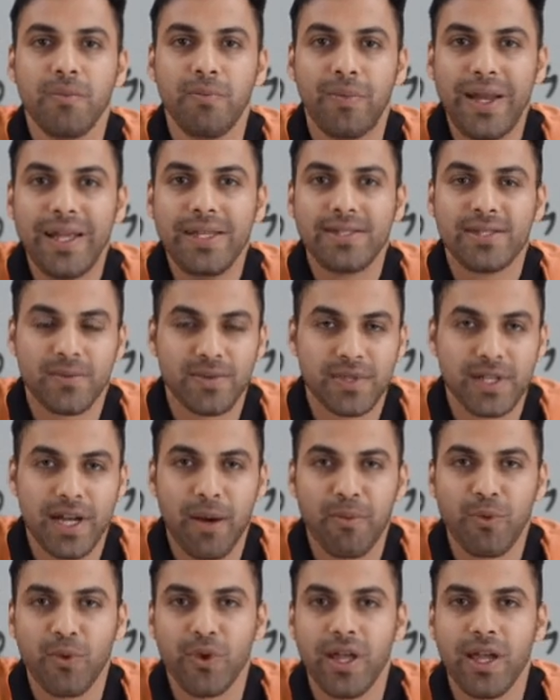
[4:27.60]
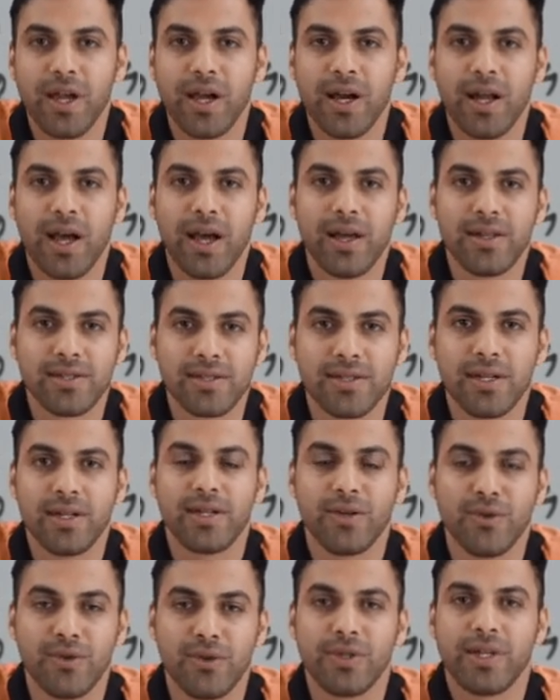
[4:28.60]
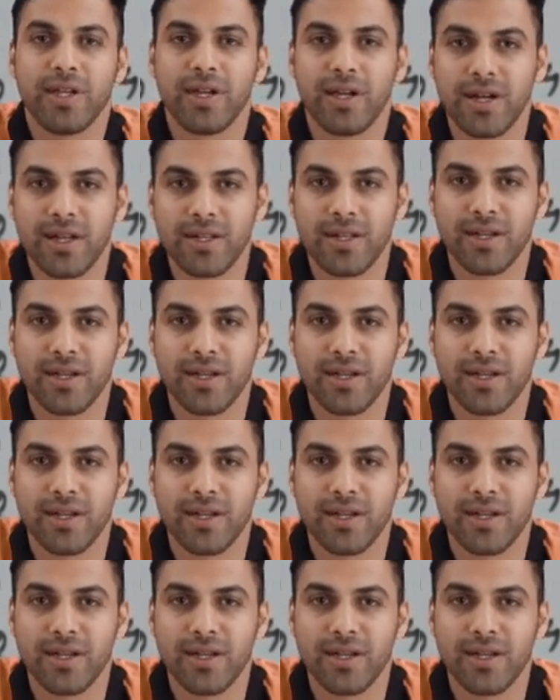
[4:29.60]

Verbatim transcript: Please subscribe to Ekeeda and stay tuned with Ekeeda.